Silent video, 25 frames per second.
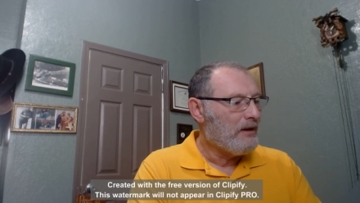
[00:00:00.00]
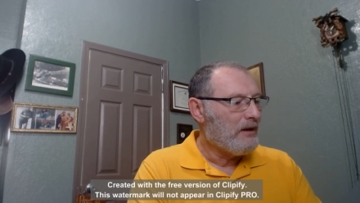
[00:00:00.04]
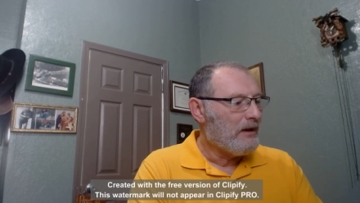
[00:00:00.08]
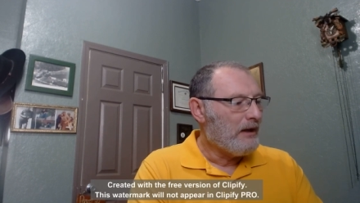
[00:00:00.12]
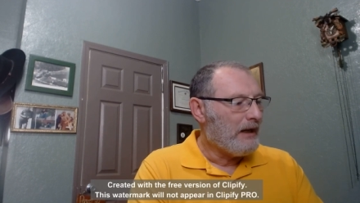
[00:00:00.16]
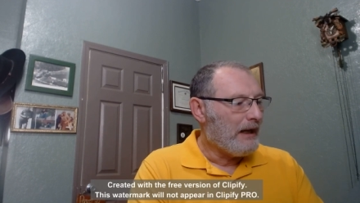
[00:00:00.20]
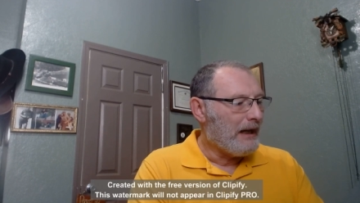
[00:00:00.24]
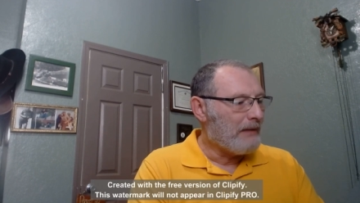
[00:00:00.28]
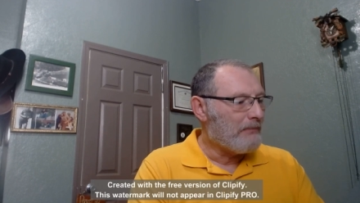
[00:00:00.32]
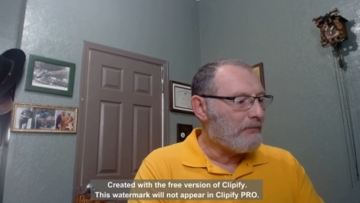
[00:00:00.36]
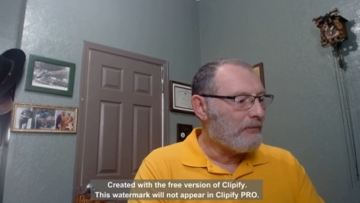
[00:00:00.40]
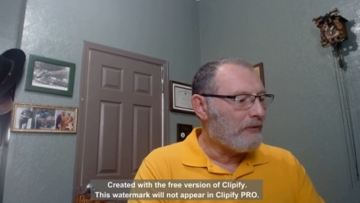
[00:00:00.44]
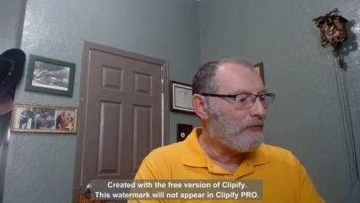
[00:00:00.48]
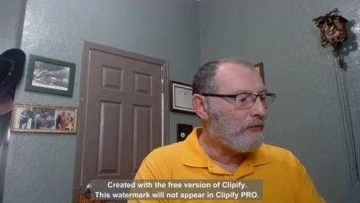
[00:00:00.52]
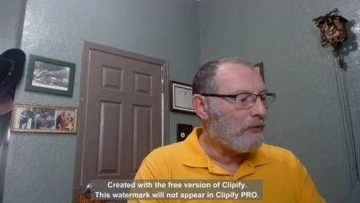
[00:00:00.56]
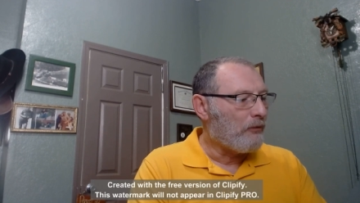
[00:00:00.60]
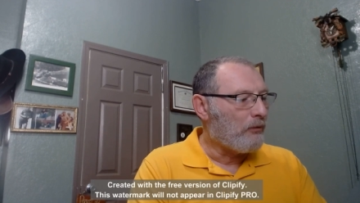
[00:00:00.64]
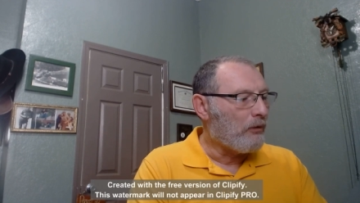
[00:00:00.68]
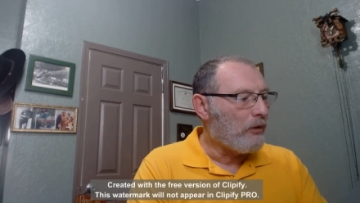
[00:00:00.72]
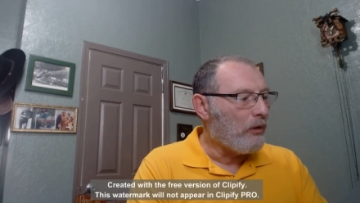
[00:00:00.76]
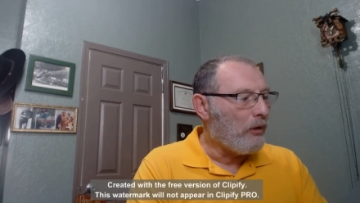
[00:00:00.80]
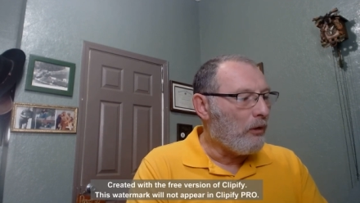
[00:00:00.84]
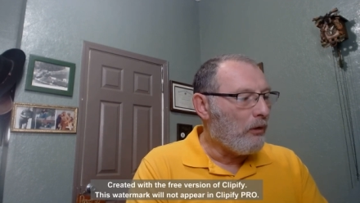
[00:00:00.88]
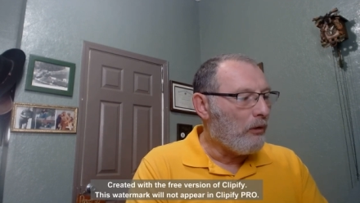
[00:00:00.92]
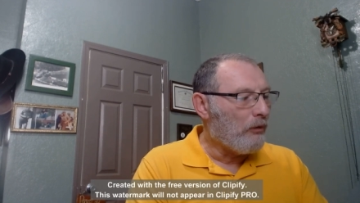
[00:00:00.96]
and before
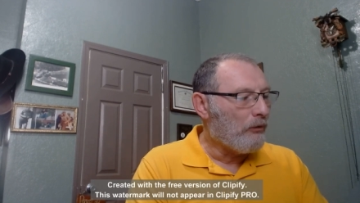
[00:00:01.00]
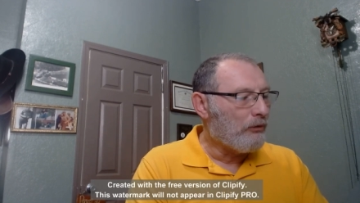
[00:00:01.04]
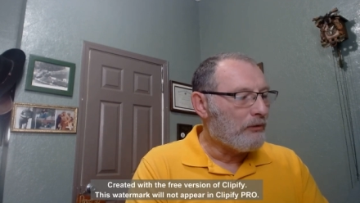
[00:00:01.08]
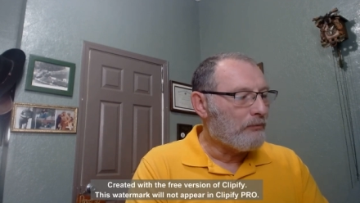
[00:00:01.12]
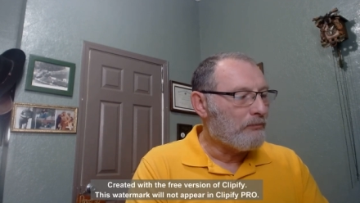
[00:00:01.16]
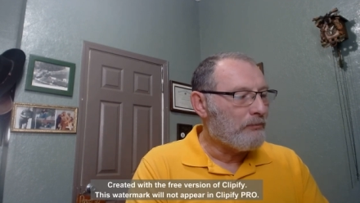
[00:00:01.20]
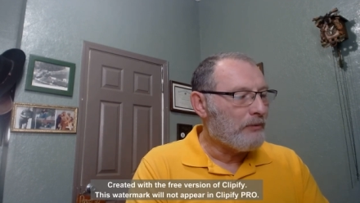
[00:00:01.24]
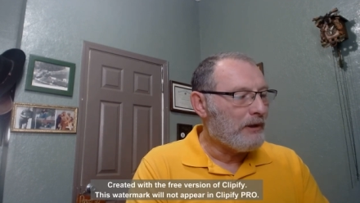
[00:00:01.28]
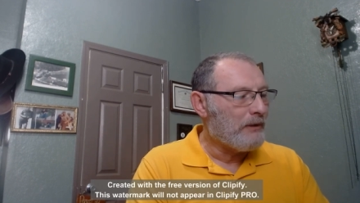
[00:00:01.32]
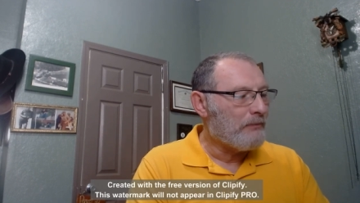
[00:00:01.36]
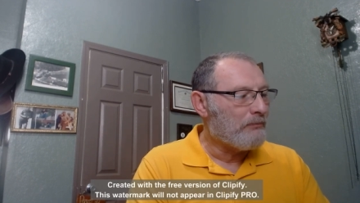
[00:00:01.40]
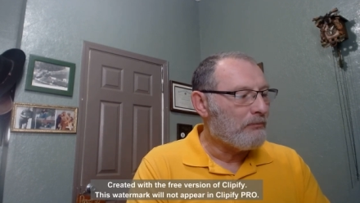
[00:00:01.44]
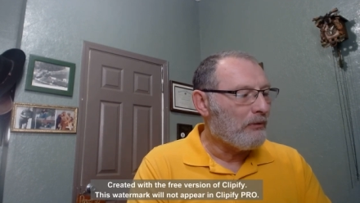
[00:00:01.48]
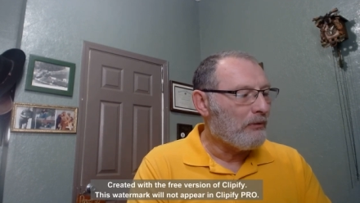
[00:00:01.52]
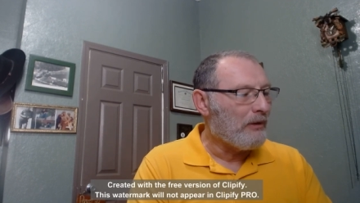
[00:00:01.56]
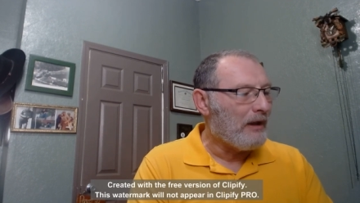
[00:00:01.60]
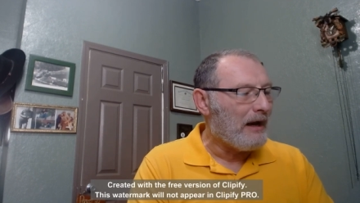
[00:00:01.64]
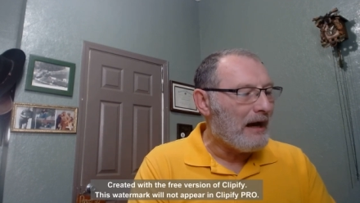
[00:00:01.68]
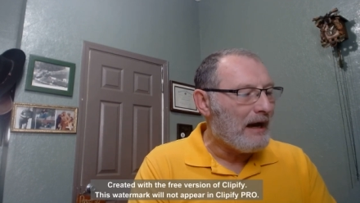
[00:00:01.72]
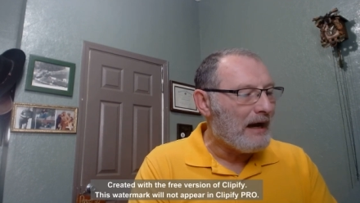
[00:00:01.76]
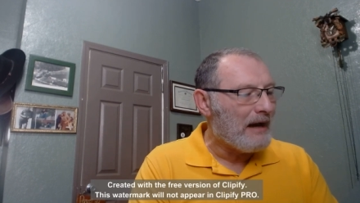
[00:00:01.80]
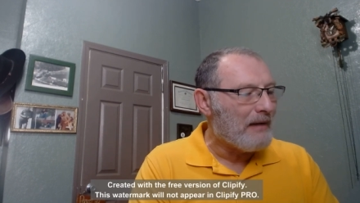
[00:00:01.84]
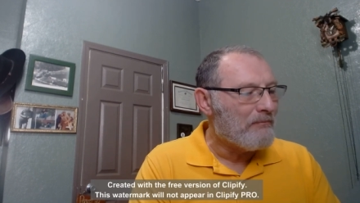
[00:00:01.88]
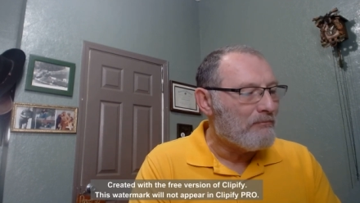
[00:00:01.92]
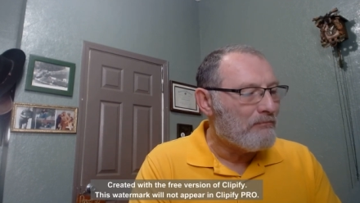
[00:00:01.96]
all the people,
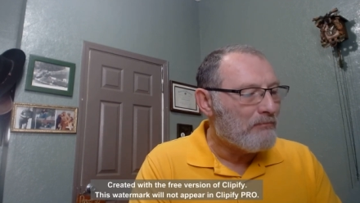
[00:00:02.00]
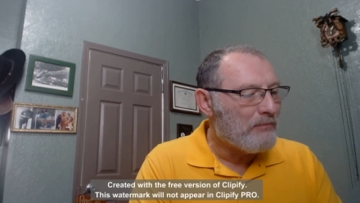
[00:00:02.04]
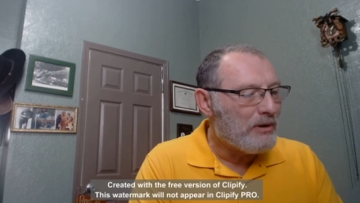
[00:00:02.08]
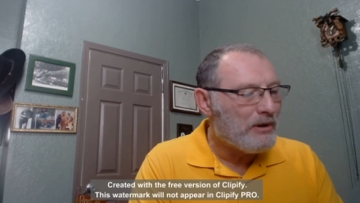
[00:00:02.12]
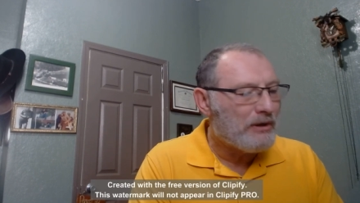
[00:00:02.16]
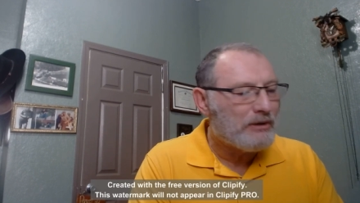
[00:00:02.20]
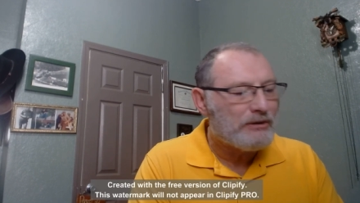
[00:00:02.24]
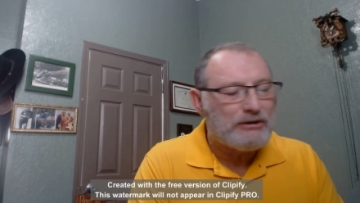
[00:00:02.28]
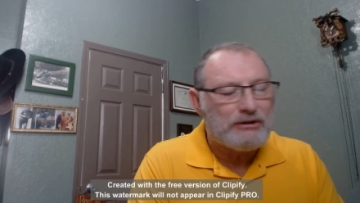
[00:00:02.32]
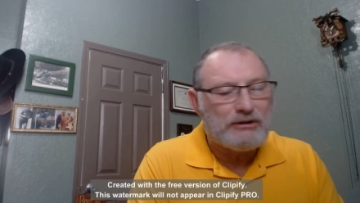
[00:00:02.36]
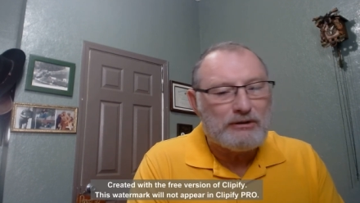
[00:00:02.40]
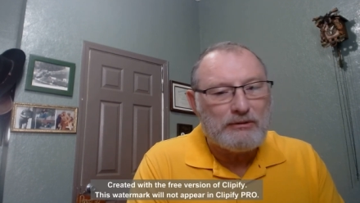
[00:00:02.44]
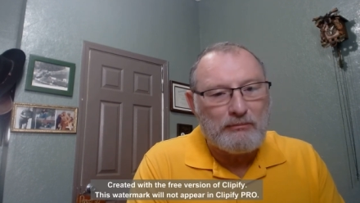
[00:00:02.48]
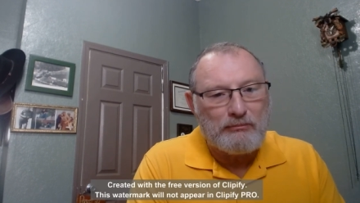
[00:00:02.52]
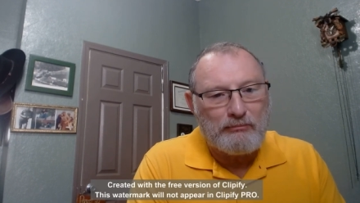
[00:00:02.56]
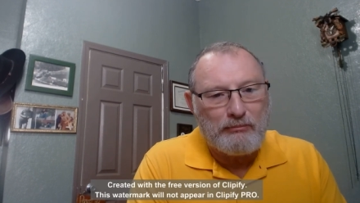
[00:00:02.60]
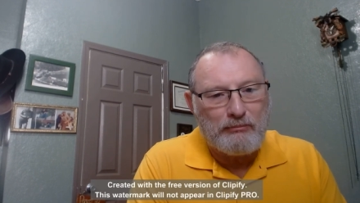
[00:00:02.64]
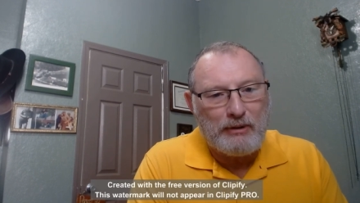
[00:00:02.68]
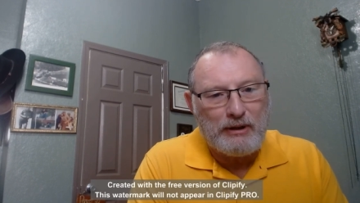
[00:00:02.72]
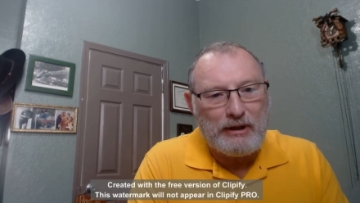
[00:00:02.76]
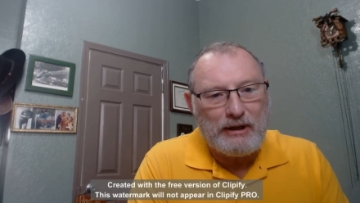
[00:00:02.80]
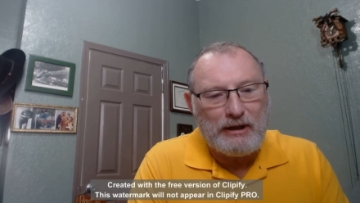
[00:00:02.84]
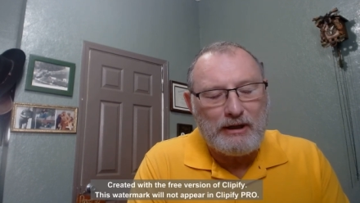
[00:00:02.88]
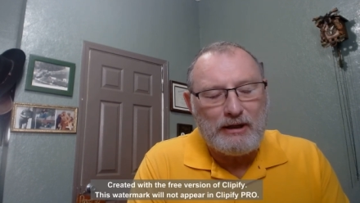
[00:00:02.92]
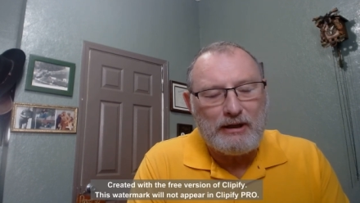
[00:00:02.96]
I must
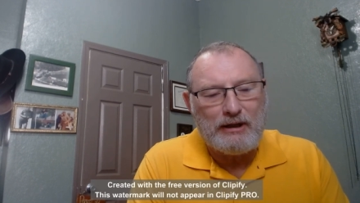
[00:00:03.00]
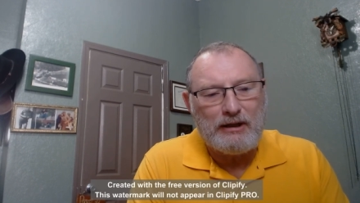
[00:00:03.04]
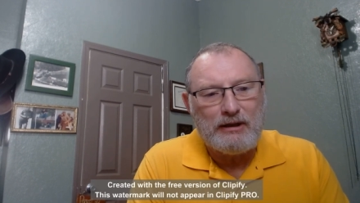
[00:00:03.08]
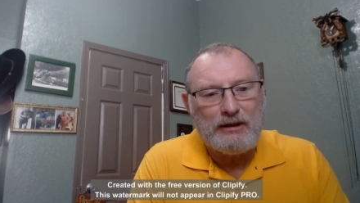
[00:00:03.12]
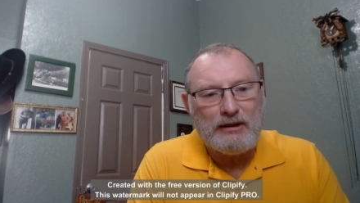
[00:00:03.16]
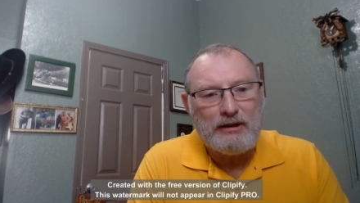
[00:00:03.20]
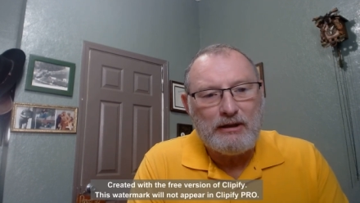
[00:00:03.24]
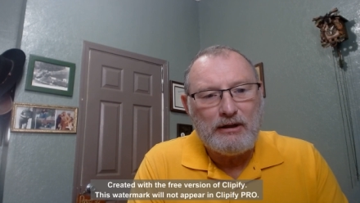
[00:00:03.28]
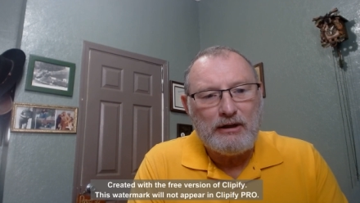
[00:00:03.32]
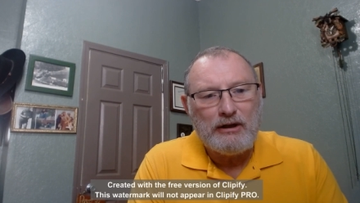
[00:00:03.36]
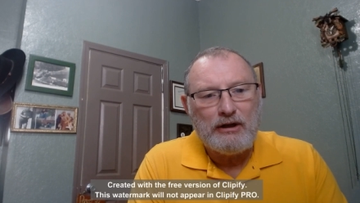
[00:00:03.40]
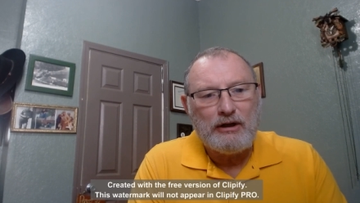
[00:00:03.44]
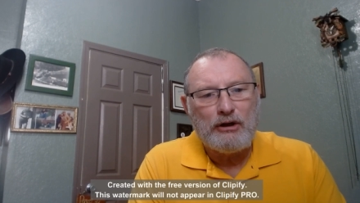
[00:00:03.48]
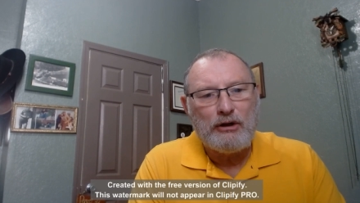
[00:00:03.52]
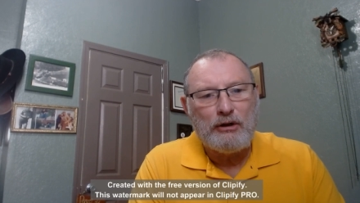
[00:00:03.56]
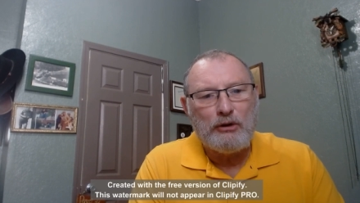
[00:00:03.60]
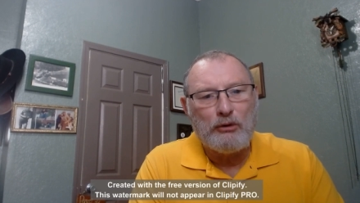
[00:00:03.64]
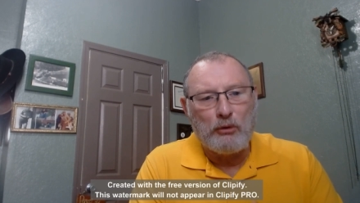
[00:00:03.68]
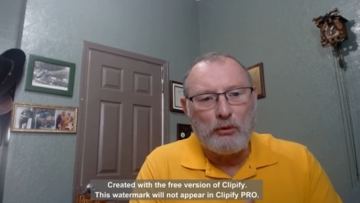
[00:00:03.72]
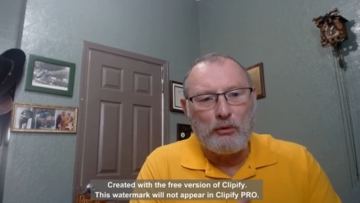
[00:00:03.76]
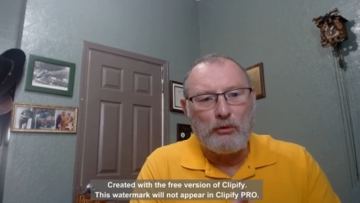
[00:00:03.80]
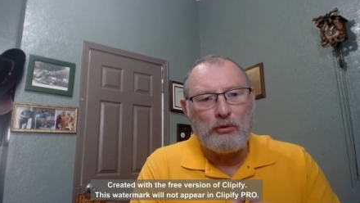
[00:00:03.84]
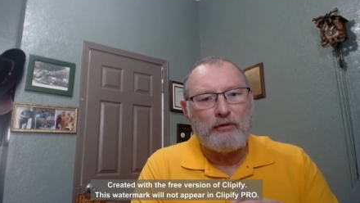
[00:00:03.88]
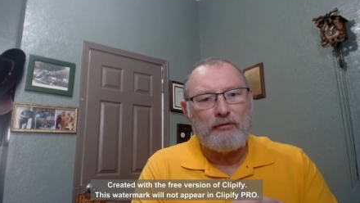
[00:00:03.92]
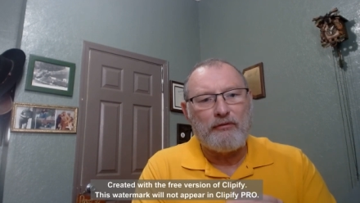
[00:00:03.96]
be
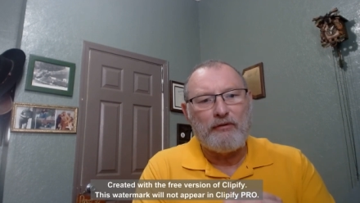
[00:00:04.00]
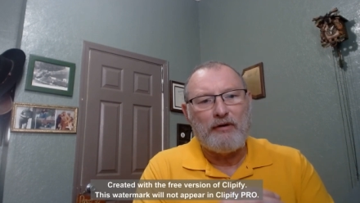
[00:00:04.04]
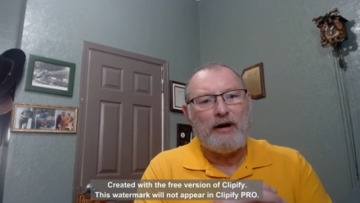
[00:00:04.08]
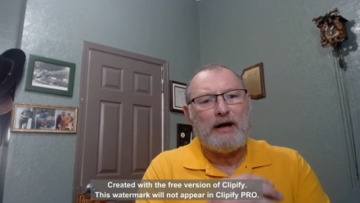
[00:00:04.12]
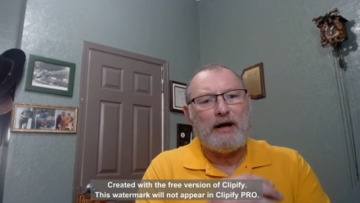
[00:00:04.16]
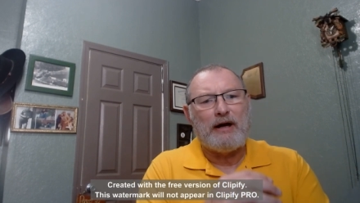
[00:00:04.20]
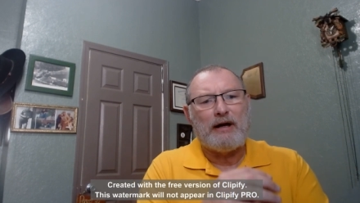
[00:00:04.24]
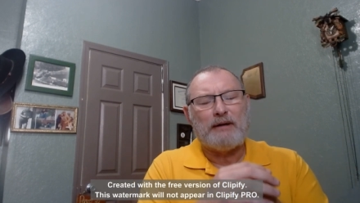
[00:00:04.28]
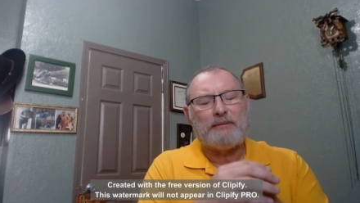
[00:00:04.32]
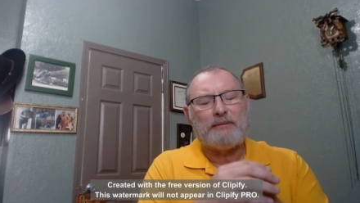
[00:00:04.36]
glorified.